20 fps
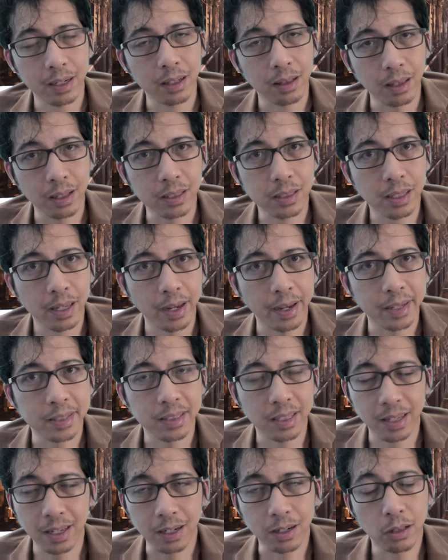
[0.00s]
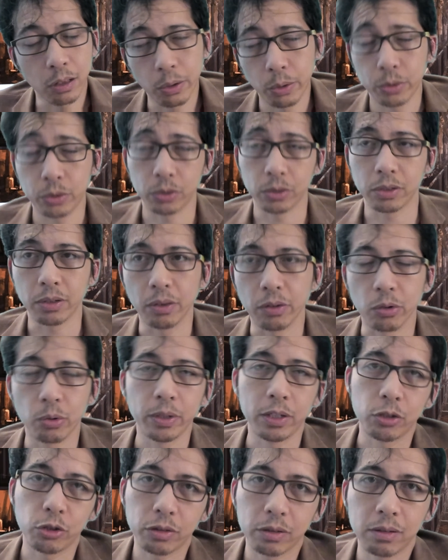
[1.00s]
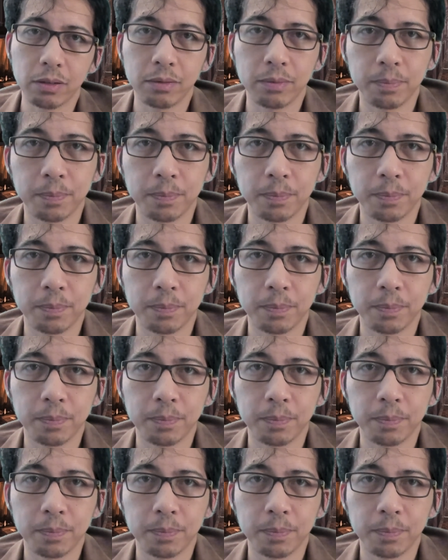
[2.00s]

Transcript: In this case, they get closer to the creature.